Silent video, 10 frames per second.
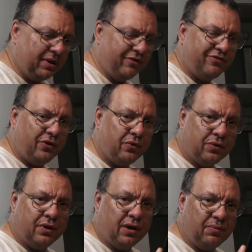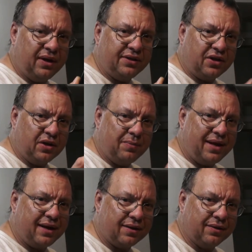my phone updates
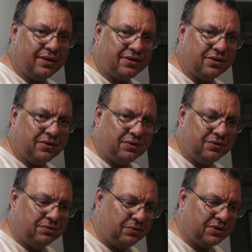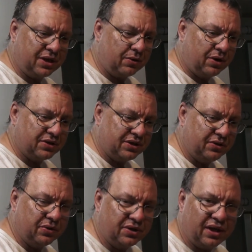automatically, so once I cross
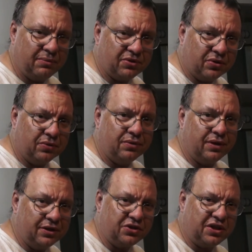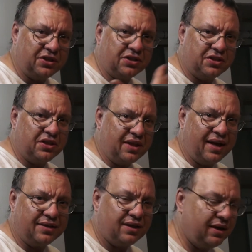into a time zone, it changes to
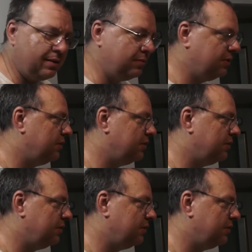that time.